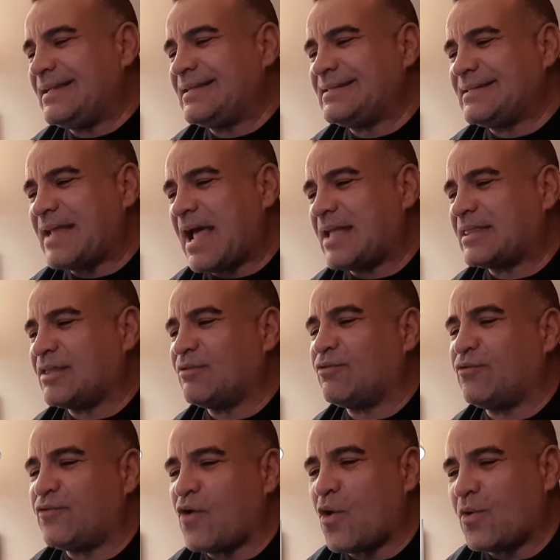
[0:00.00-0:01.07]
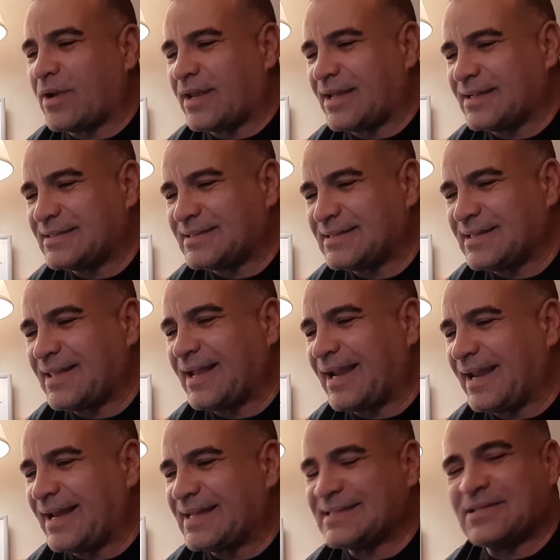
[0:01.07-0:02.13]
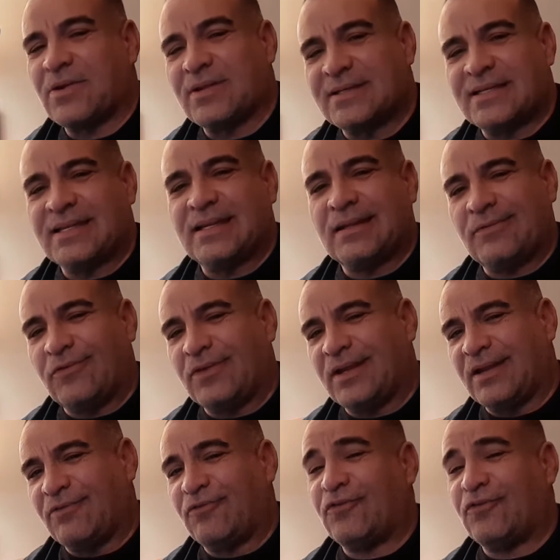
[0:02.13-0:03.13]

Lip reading: is not the focus like it is on TV.